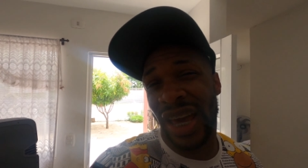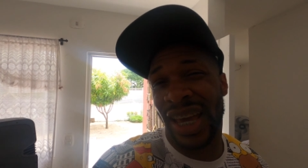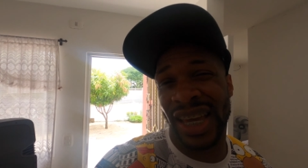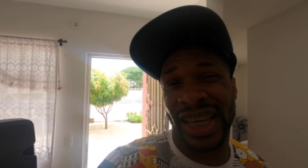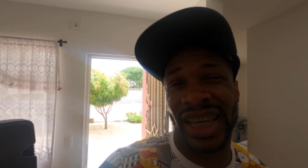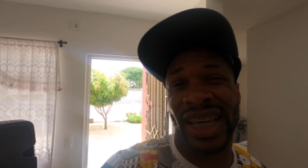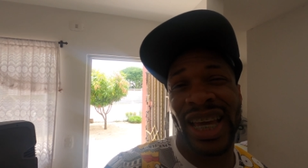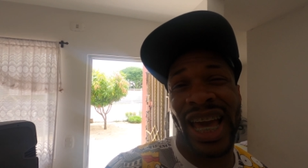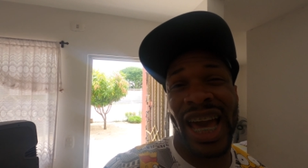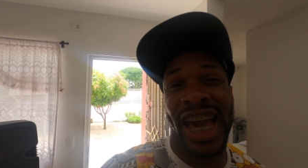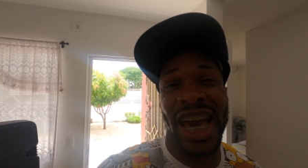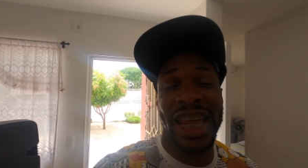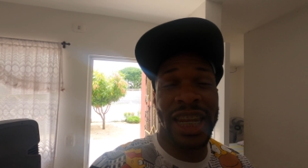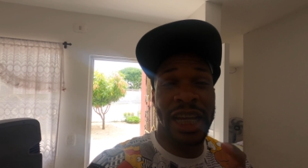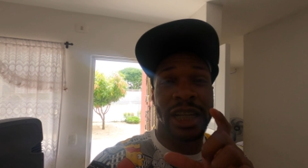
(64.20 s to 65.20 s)
I ain't. I
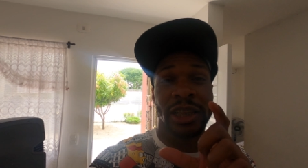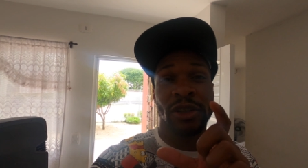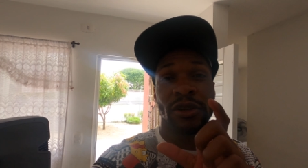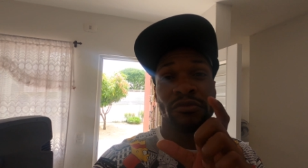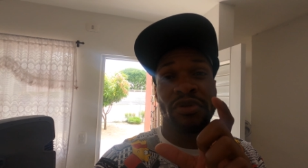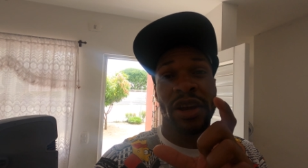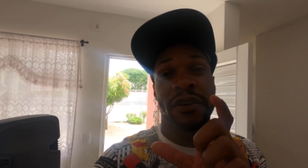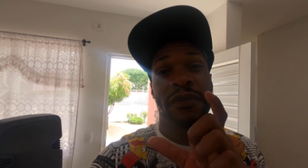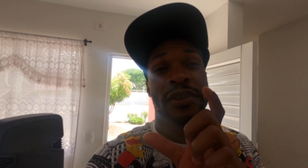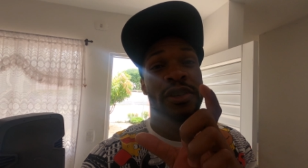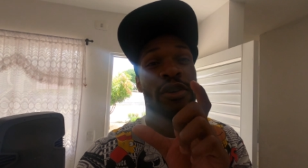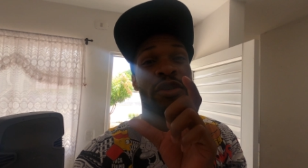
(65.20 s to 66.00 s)
had like a little breakfast.